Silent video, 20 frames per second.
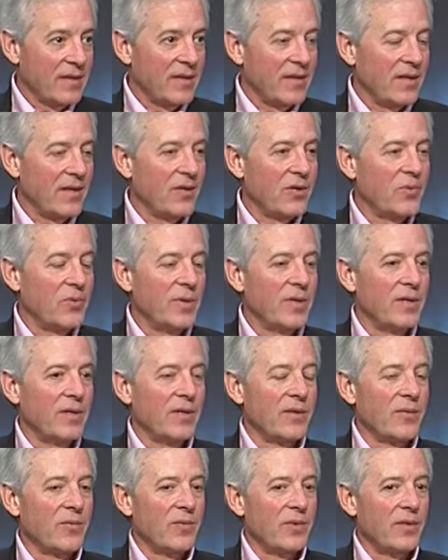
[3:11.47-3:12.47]
You know,
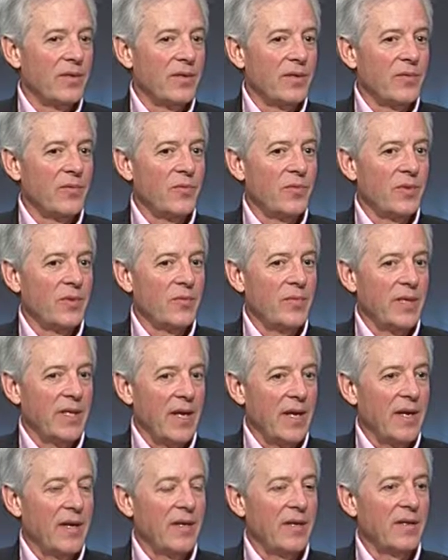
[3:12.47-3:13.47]
we're
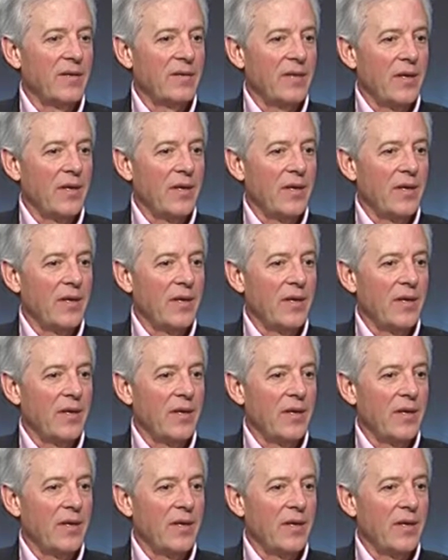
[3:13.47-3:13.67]
beginning.